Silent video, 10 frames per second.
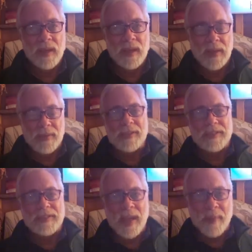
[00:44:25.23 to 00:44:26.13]
And then you
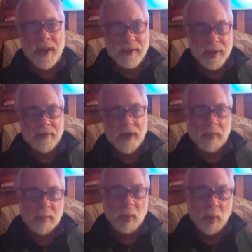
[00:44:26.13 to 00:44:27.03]
stop hearing from
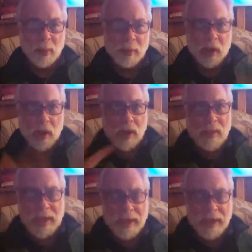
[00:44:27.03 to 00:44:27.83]
them. And what do we call that?